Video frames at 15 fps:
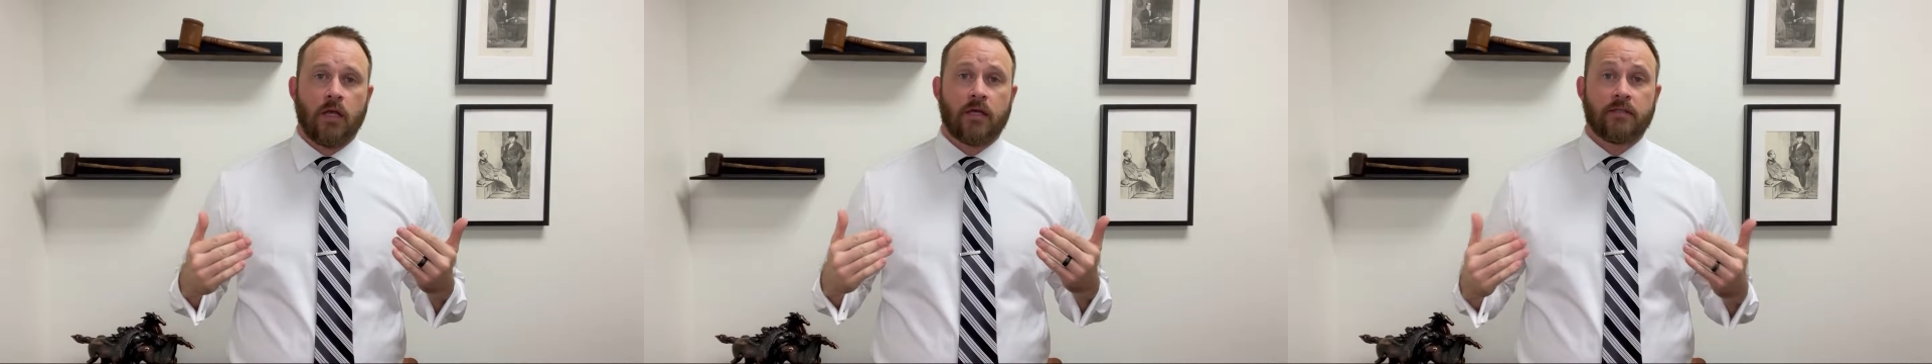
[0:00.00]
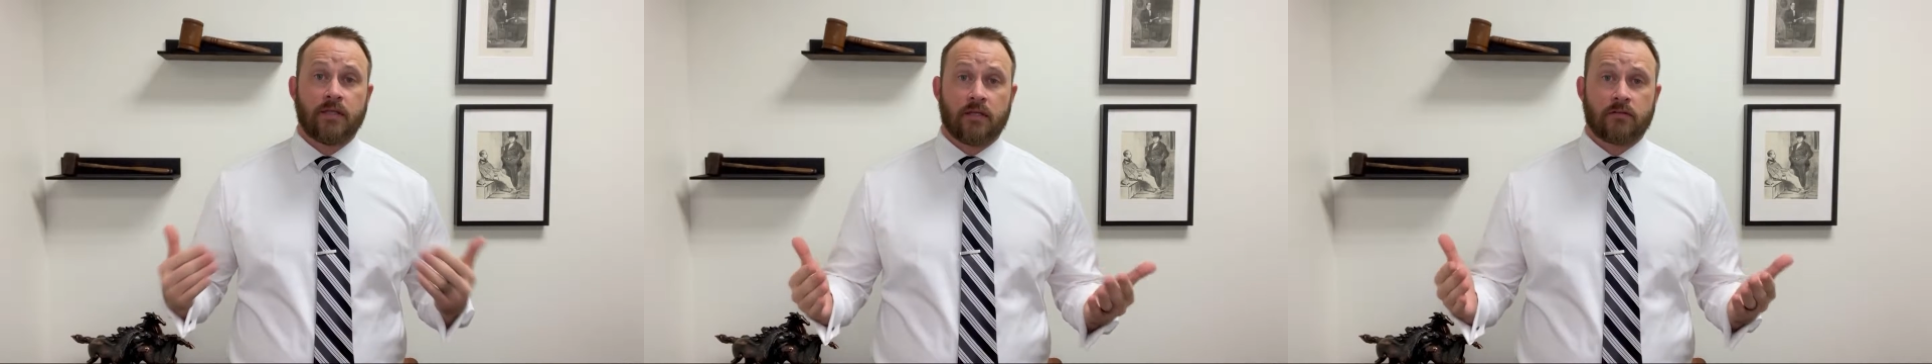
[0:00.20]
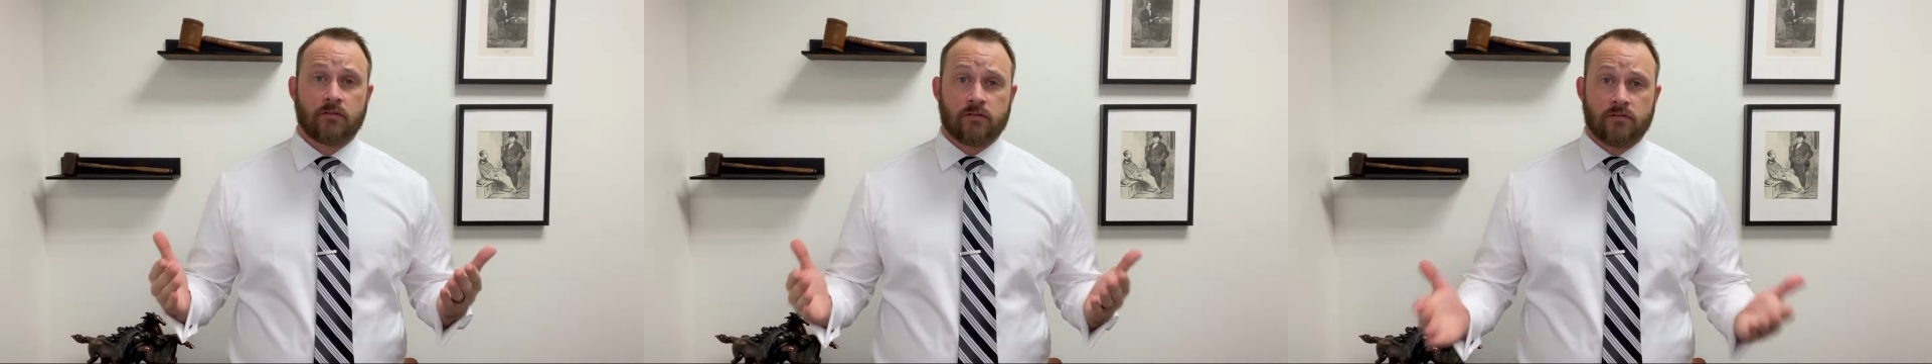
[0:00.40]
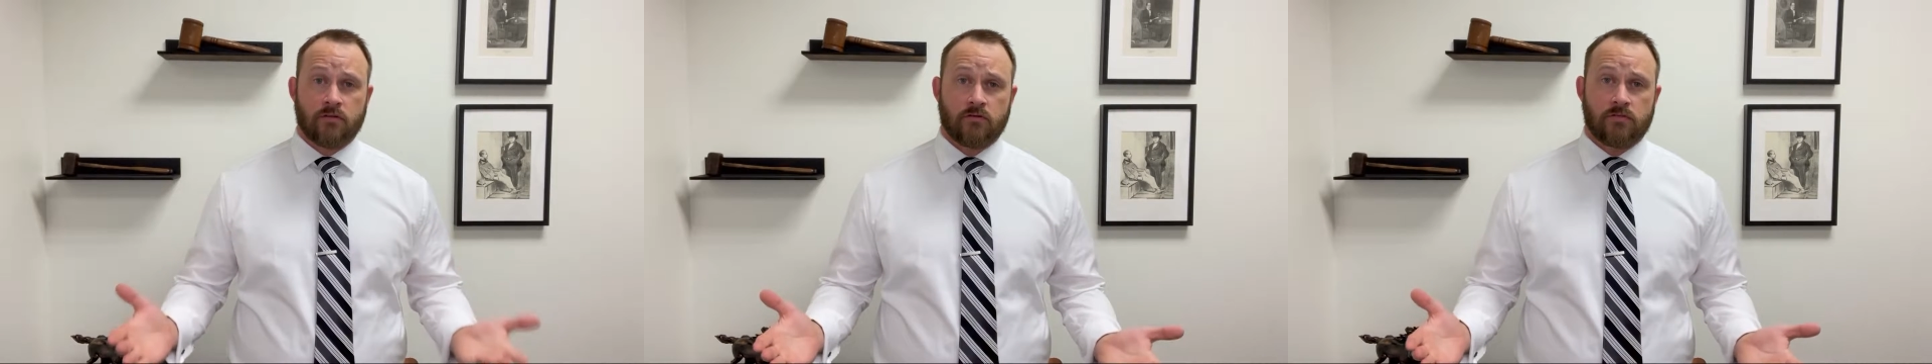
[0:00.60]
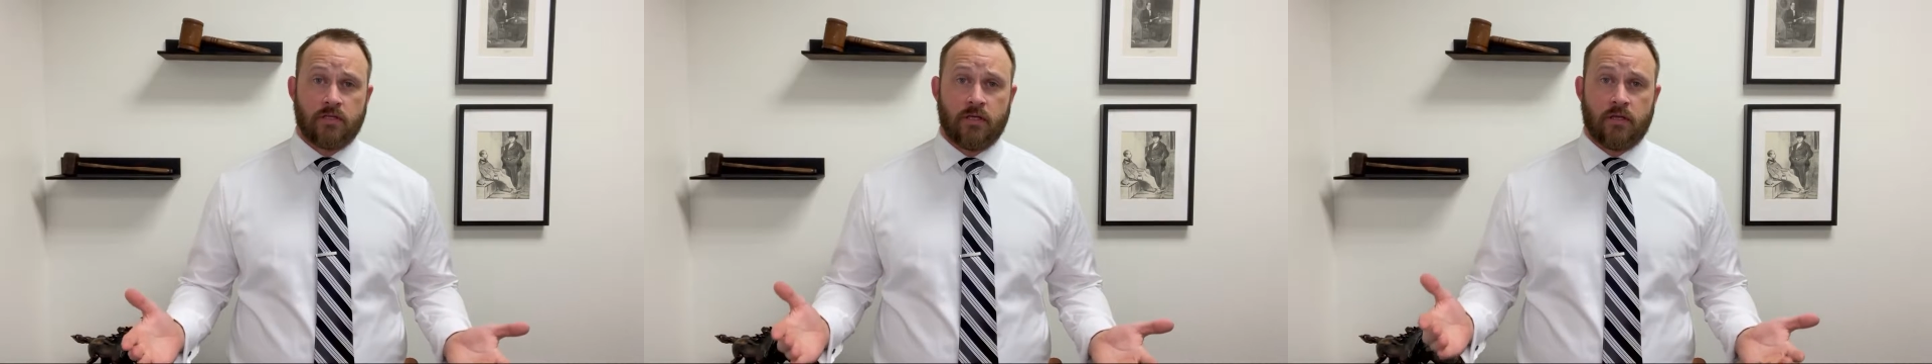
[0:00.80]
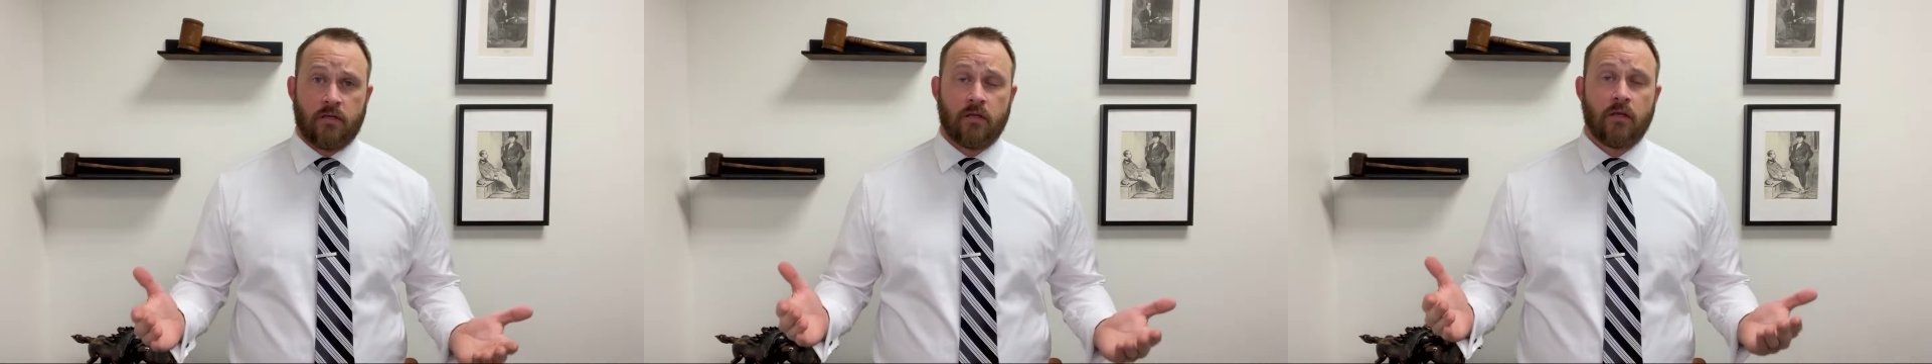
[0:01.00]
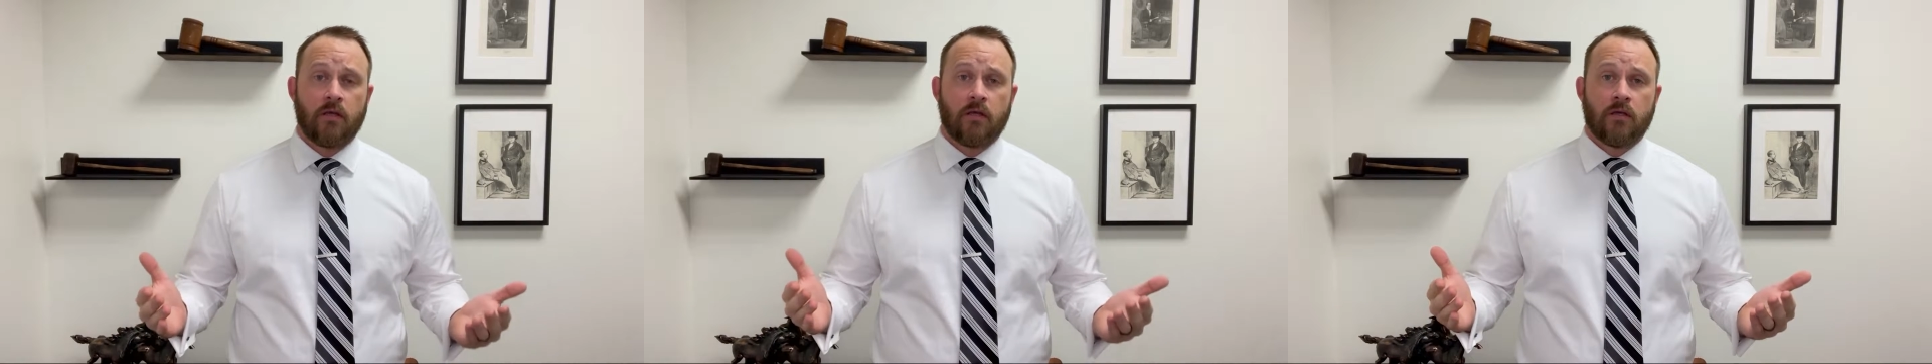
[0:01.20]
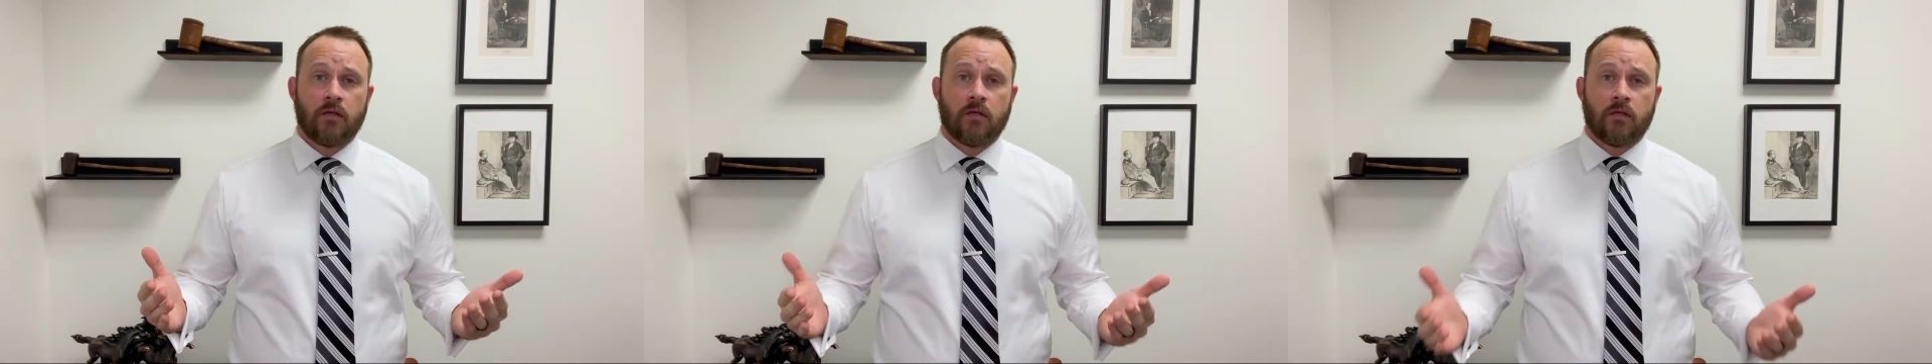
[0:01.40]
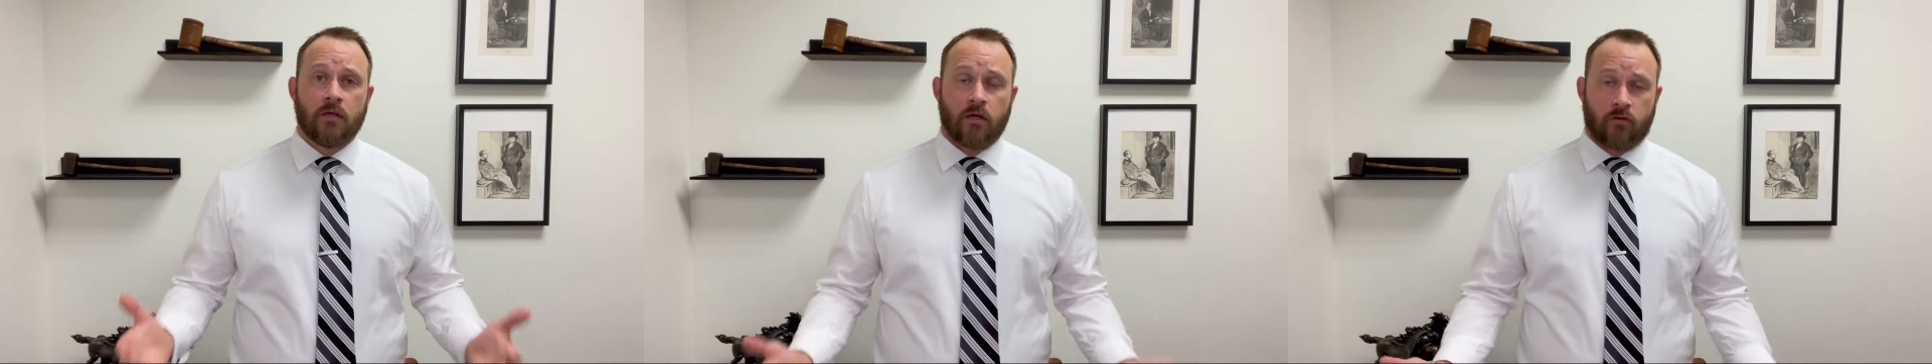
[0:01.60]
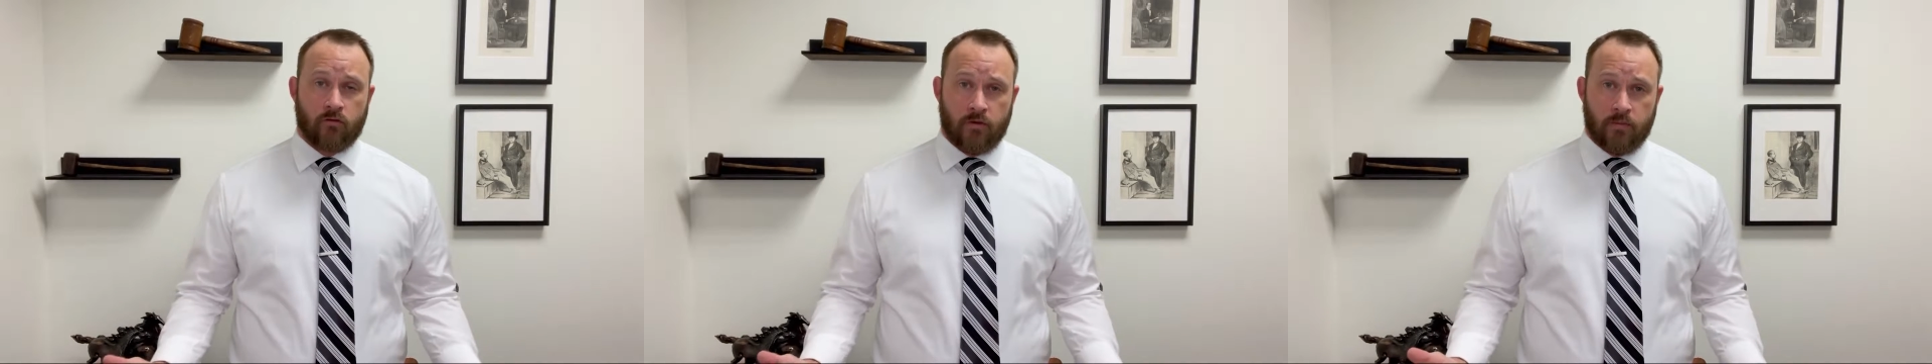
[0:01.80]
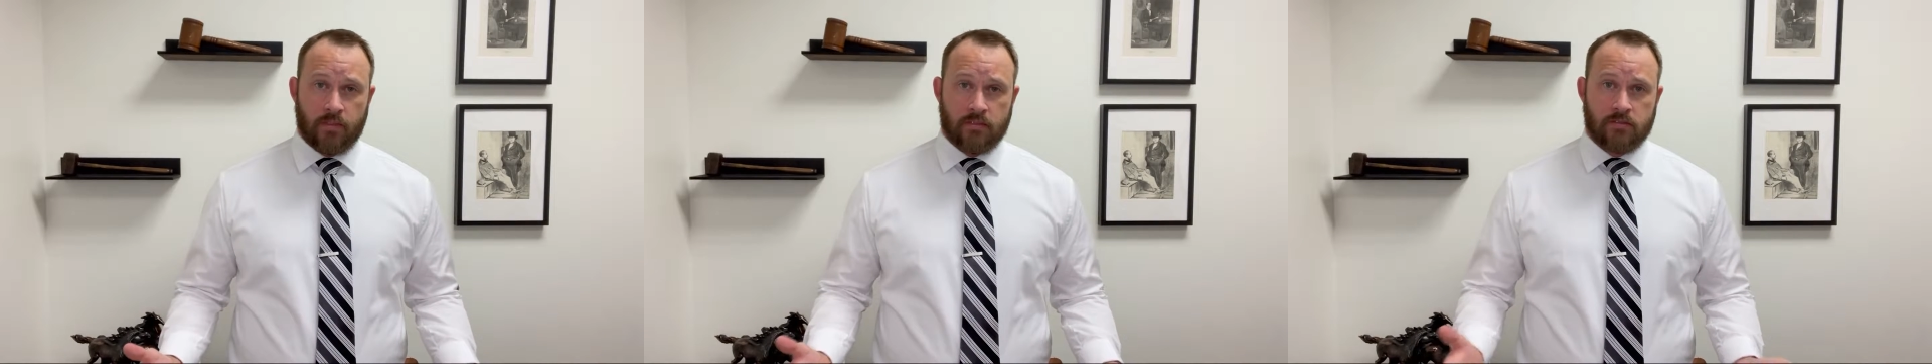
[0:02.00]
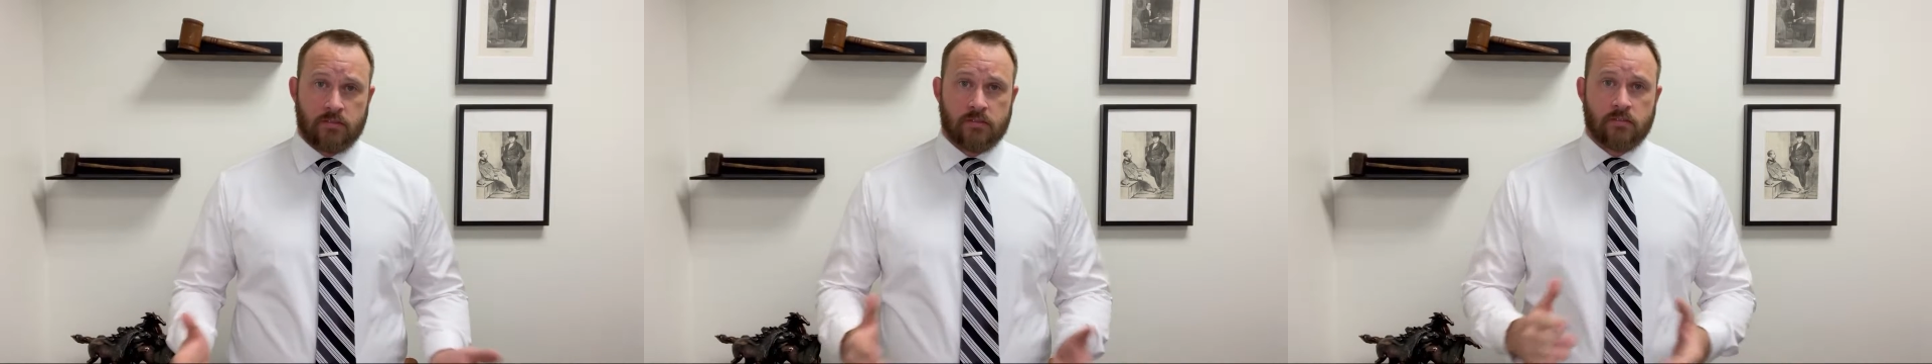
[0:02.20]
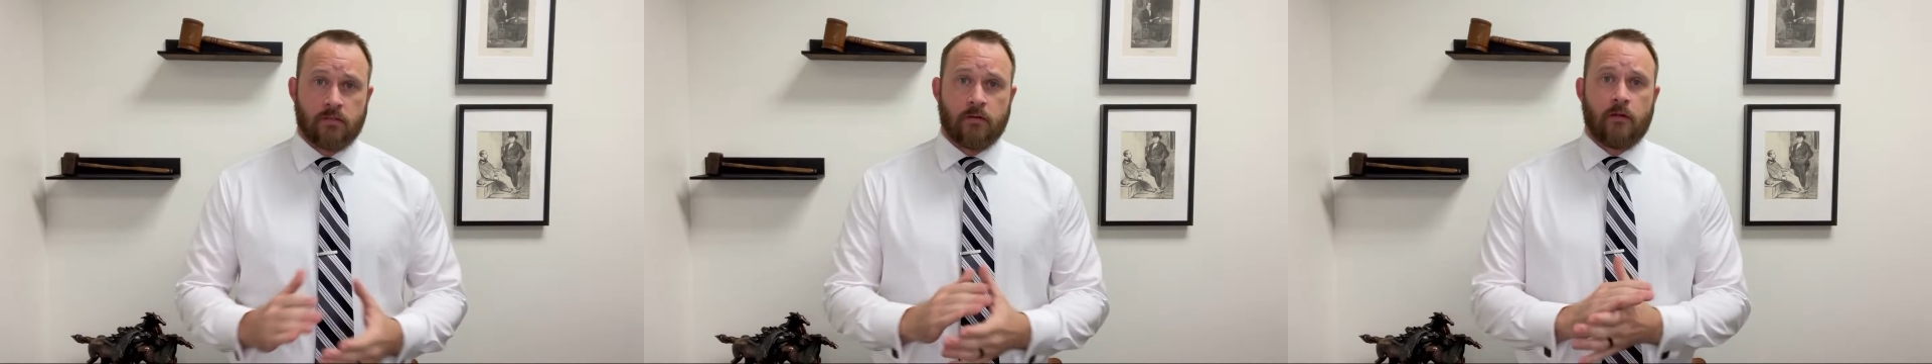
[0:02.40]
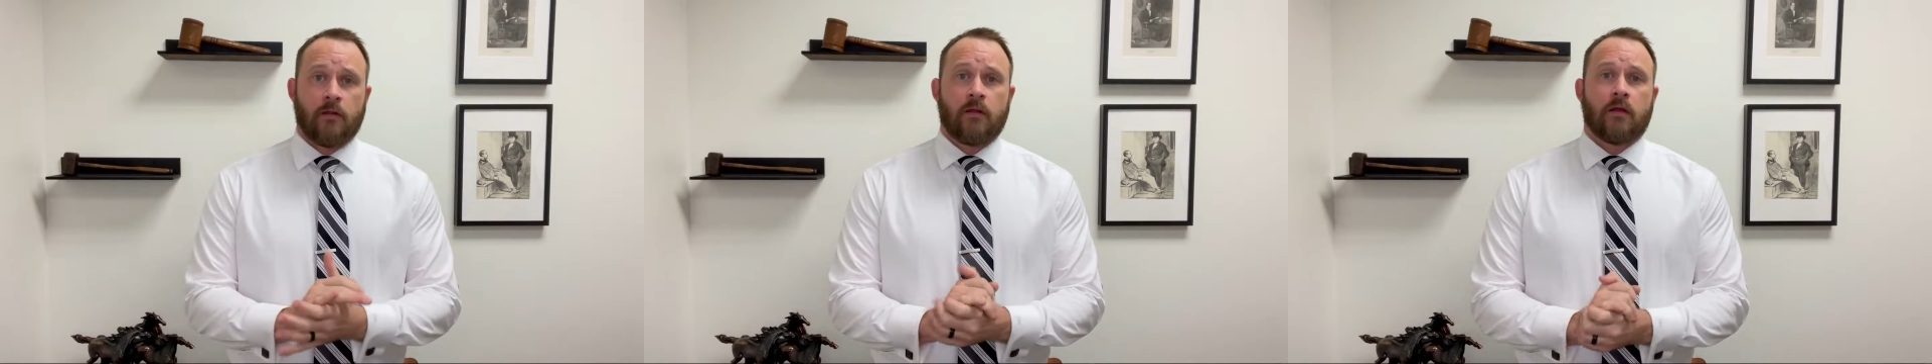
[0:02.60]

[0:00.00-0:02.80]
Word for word: a dental associate agreements.